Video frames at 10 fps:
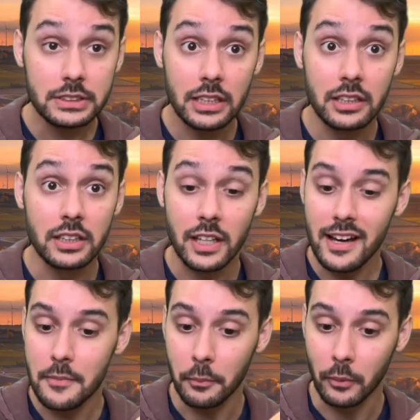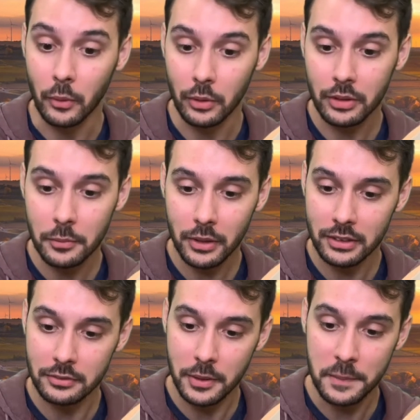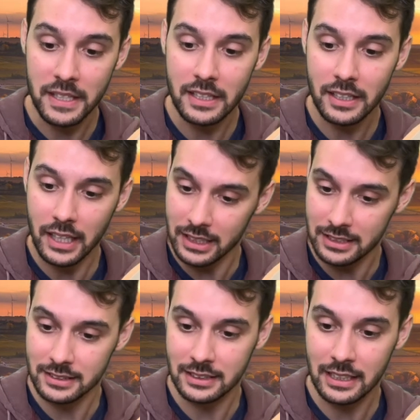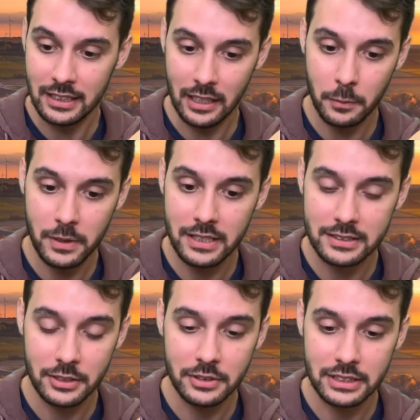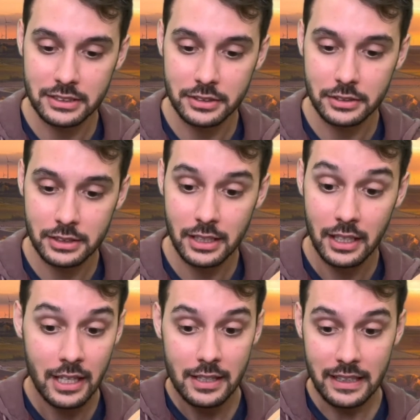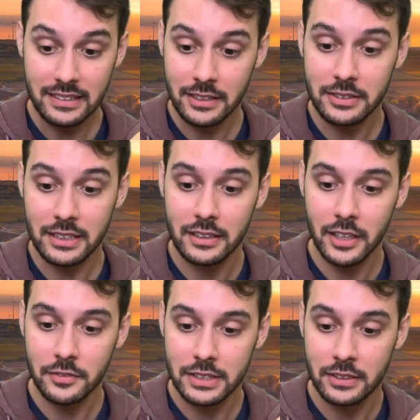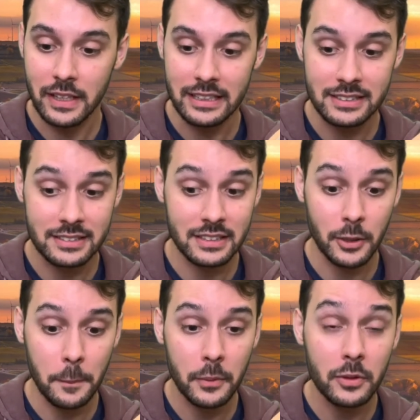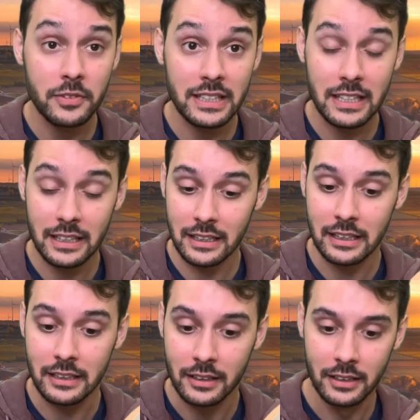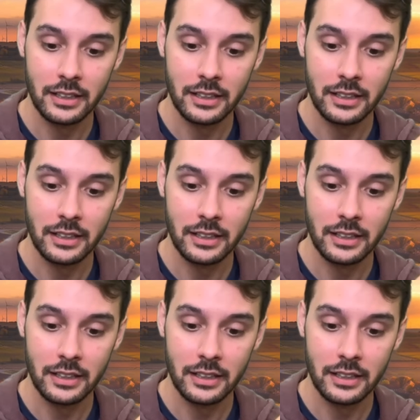"A lot more?" Martin repeated as he sat down with his 2 sisters. "That sounds like enough to last till moving day."